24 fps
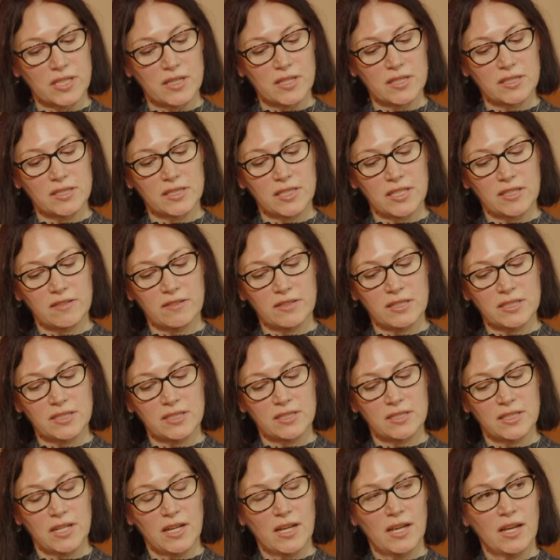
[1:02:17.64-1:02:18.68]
in the
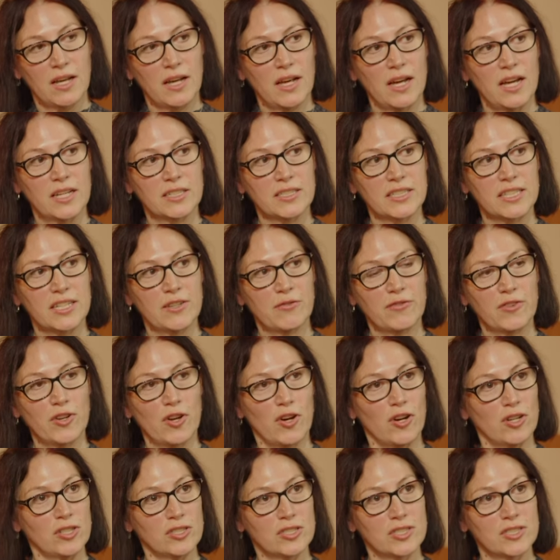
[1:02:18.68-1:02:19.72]
series? And if
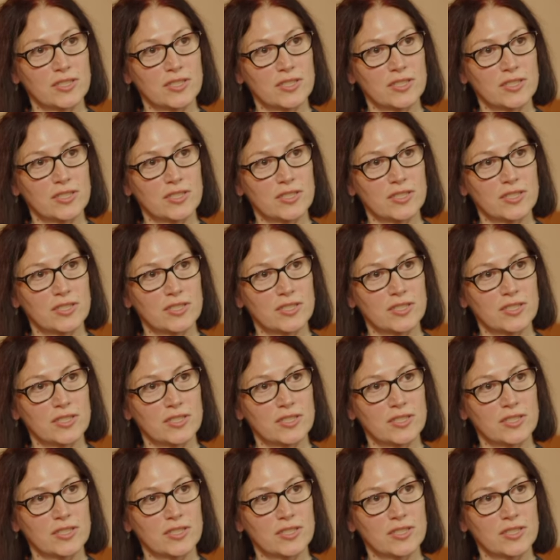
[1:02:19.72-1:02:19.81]
not...